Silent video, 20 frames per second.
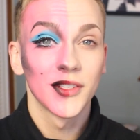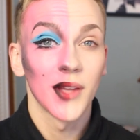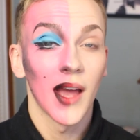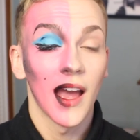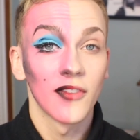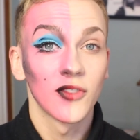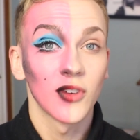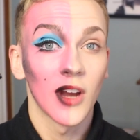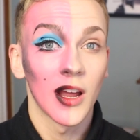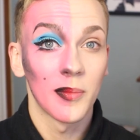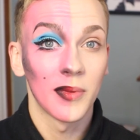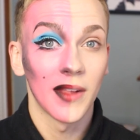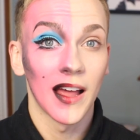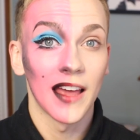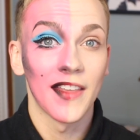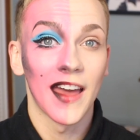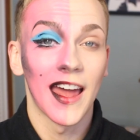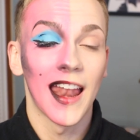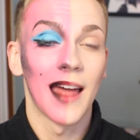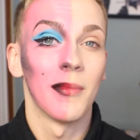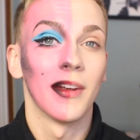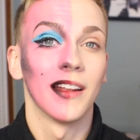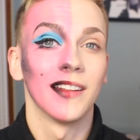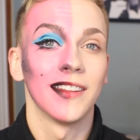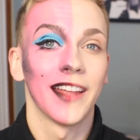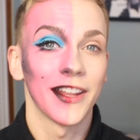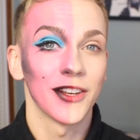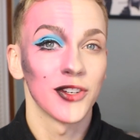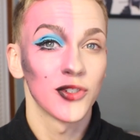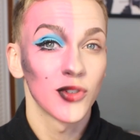So after I apply that, I'm gonna
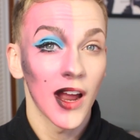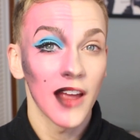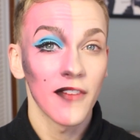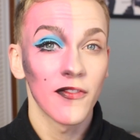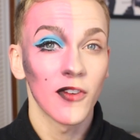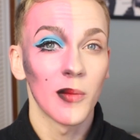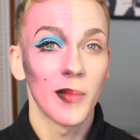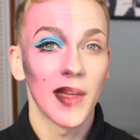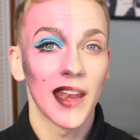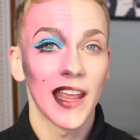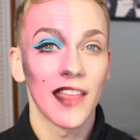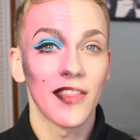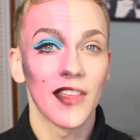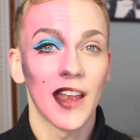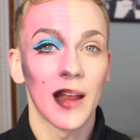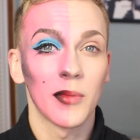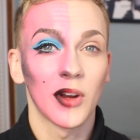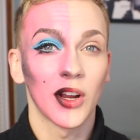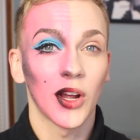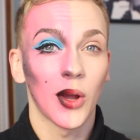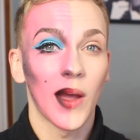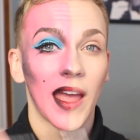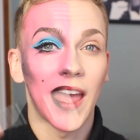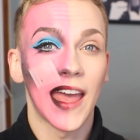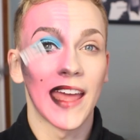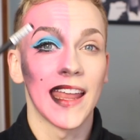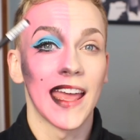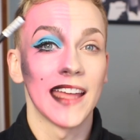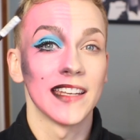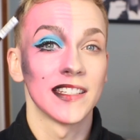let it dry for a minute, then I'm gonna go
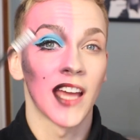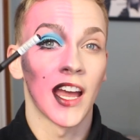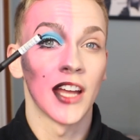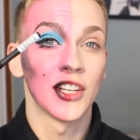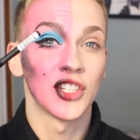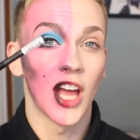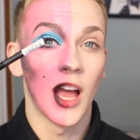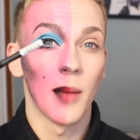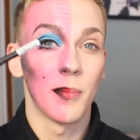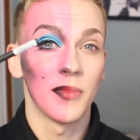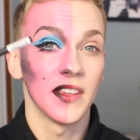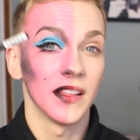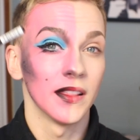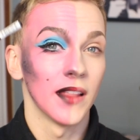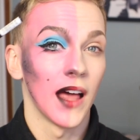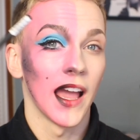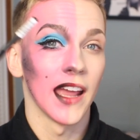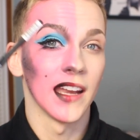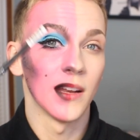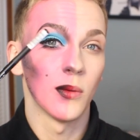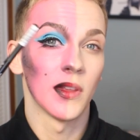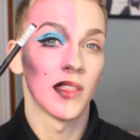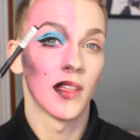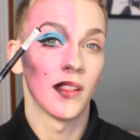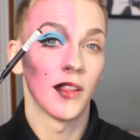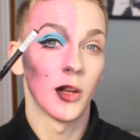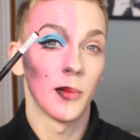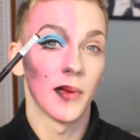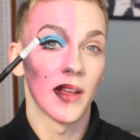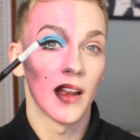ahead and touch up the line with
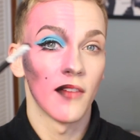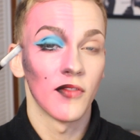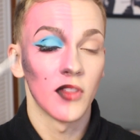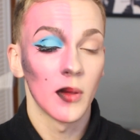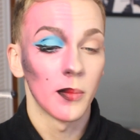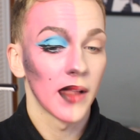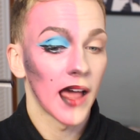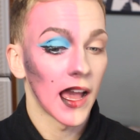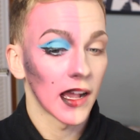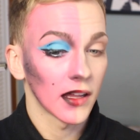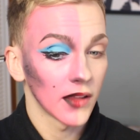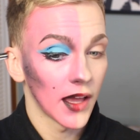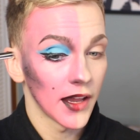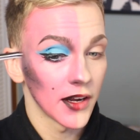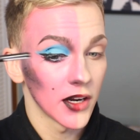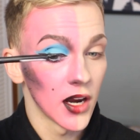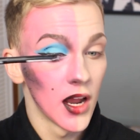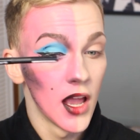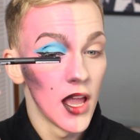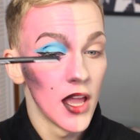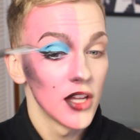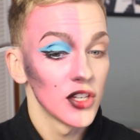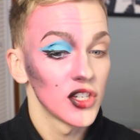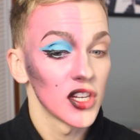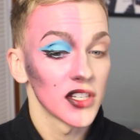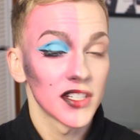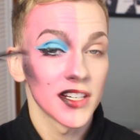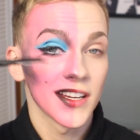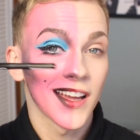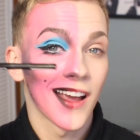a little bit of the black liner
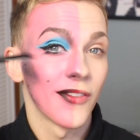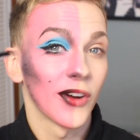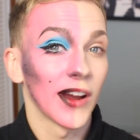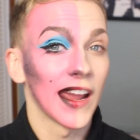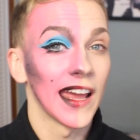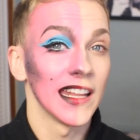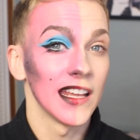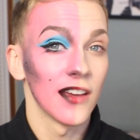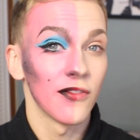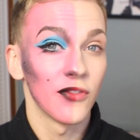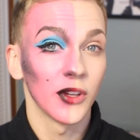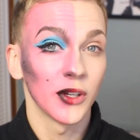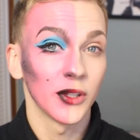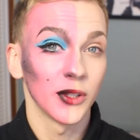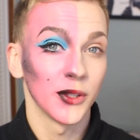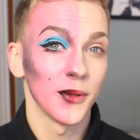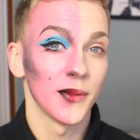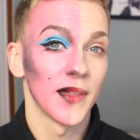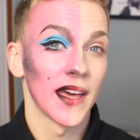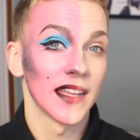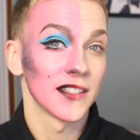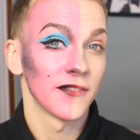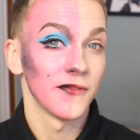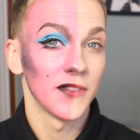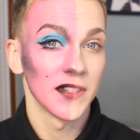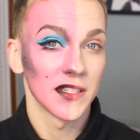just to cover any of the glue that's